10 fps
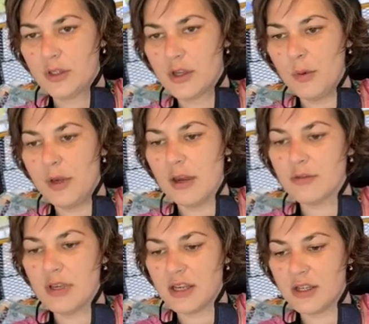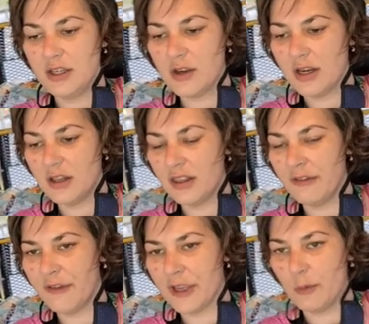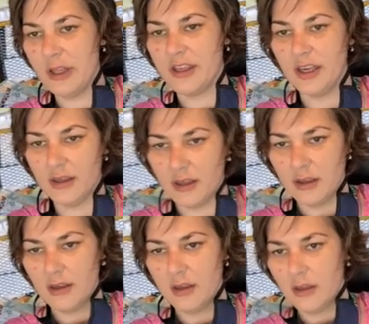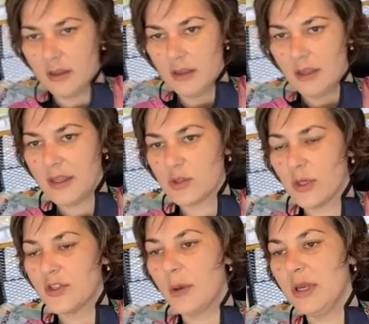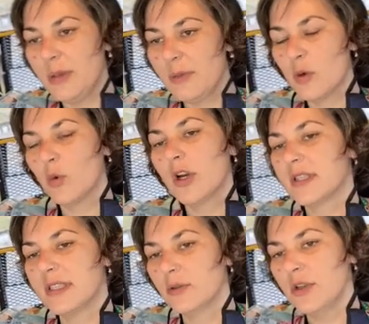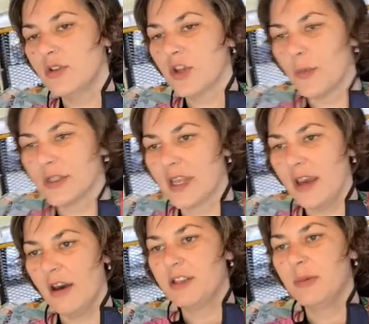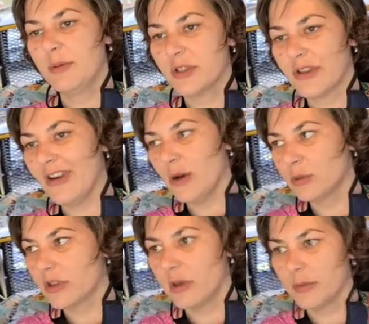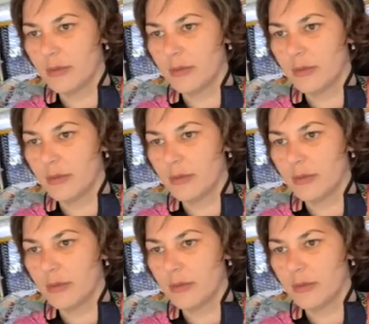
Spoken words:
because nobody else had actually done anything fucking with it. And that's why so many people at work still do stop and say hi to me, because I've helped them.